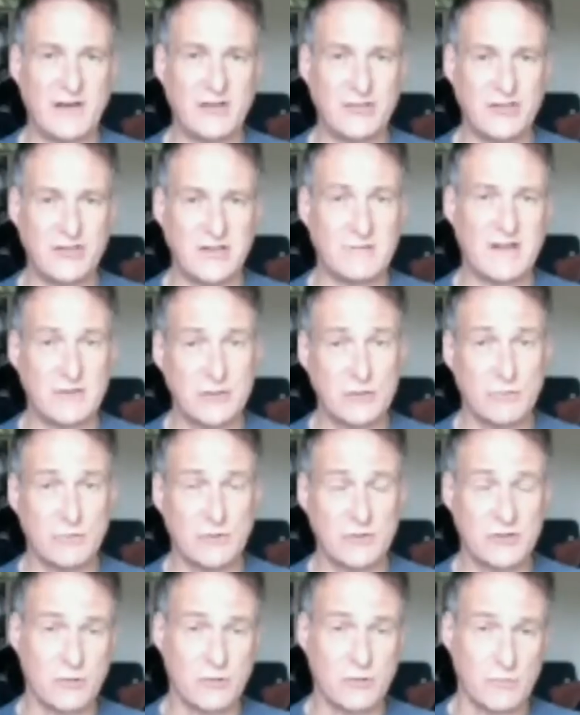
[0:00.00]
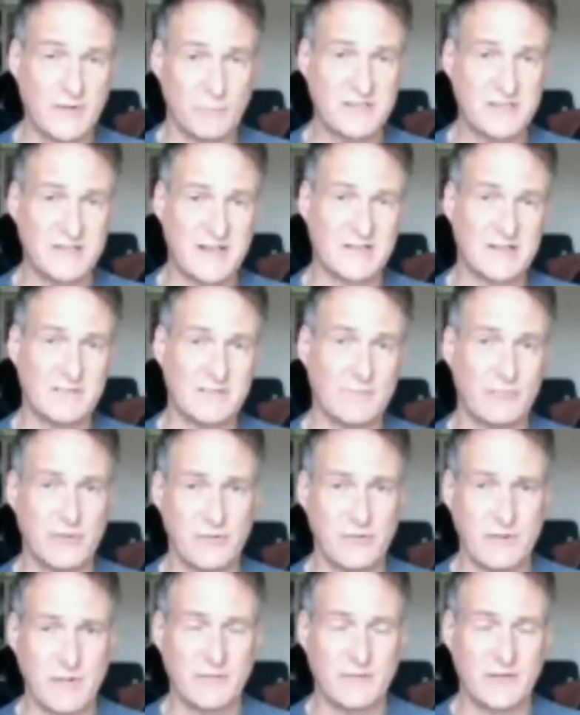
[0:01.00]
brand page in there and talk as your
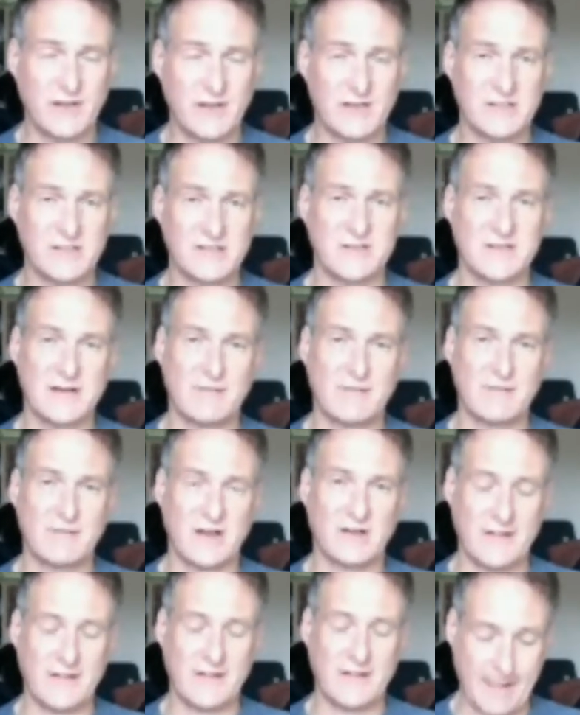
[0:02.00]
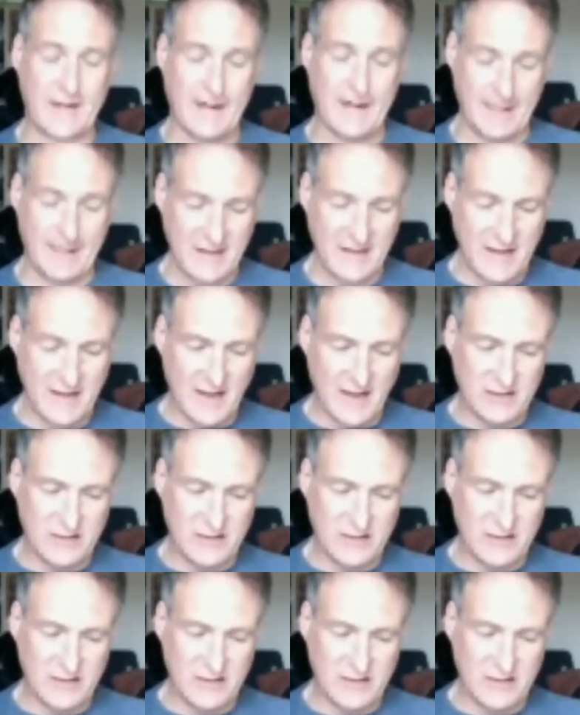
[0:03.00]
business and promote things and stuff like that.